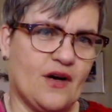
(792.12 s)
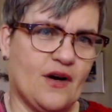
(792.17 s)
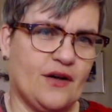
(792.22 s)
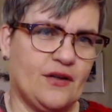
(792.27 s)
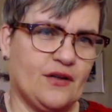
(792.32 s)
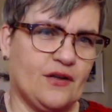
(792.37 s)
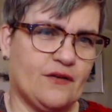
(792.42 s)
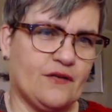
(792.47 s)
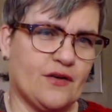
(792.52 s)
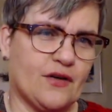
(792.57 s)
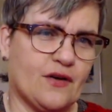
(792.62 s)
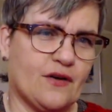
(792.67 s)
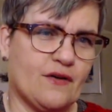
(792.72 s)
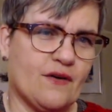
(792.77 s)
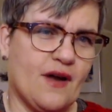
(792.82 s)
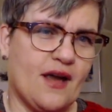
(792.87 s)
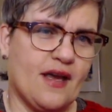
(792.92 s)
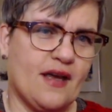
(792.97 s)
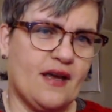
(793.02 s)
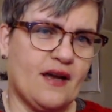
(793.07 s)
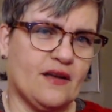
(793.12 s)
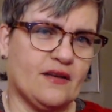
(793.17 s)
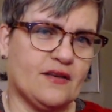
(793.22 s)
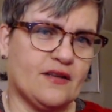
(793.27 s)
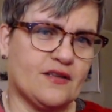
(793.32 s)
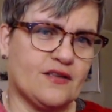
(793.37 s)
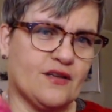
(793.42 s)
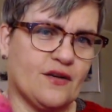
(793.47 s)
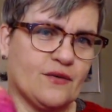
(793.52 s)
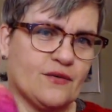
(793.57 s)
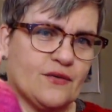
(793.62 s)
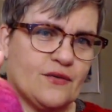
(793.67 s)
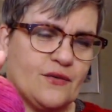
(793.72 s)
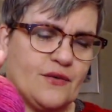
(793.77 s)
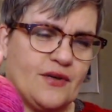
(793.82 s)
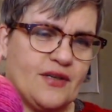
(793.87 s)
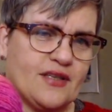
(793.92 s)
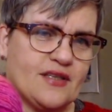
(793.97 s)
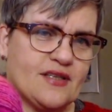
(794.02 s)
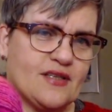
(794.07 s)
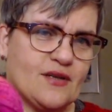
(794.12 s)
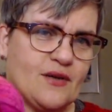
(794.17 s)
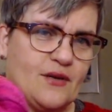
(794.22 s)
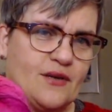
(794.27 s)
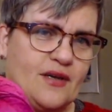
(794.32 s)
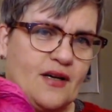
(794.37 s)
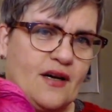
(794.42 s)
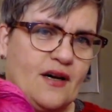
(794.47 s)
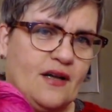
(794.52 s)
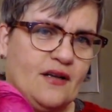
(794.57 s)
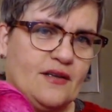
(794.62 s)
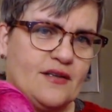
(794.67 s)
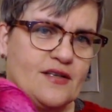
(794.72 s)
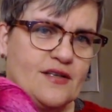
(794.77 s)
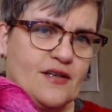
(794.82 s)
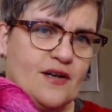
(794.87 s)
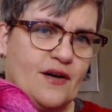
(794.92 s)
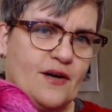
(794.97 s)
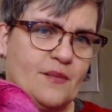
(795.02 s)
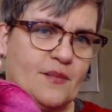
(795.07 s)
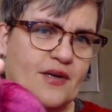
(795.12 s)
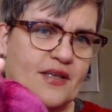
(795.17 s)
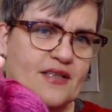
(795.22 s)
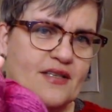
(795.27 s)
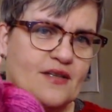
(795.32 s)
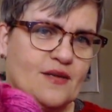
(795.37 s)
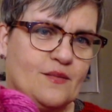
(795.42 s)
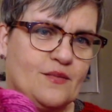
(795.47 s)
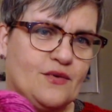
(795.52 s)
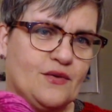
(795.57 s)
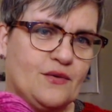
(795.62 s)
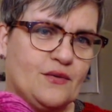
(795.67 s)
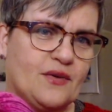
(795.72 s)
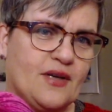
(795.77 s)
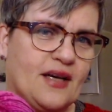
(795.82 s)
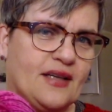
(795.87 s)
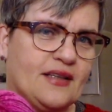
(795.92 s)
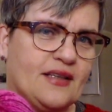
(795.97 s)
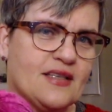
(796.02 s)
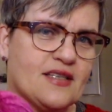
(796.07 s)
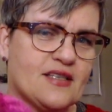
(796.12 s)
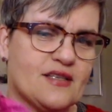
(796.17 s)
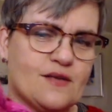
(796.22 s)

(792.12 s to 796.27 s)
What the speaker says: of a grey undertone to it, so the colors are a bit subdued, and it's